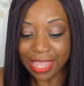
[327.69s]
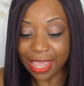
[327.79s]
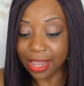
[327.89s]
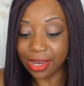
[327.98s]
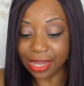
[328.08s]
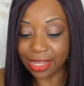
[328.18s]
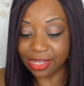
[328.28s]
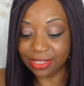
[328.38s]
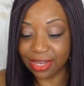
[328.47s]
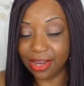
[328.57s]
And like
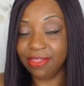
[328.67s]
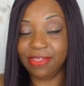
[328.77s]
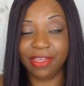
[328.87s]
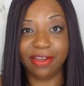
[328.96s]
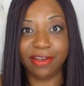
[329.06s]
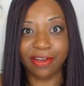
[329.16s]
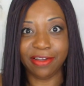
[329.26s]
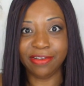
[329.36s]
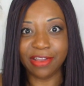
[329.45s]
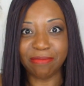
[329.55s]
I said, they
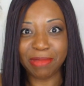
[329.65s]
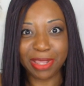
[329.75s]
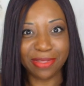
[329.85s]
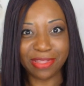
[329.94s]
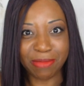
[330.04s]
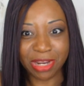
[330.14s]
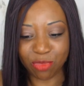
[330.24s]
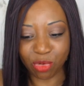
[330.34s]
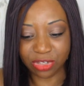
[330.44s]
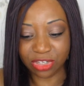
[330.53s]
are not making them
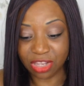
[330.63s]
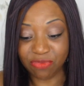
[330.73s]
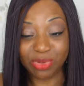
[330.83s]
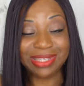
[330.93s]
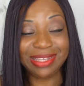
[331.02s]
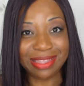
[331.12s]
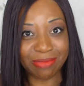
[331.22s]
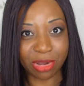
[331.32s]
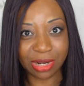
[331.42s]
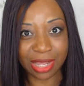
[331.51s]
anymore, so if you see
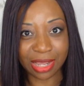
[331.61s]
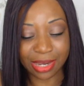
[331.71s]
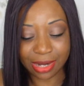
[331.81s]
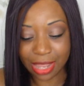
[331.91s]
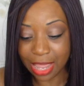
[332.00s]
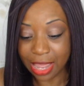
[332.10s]
them online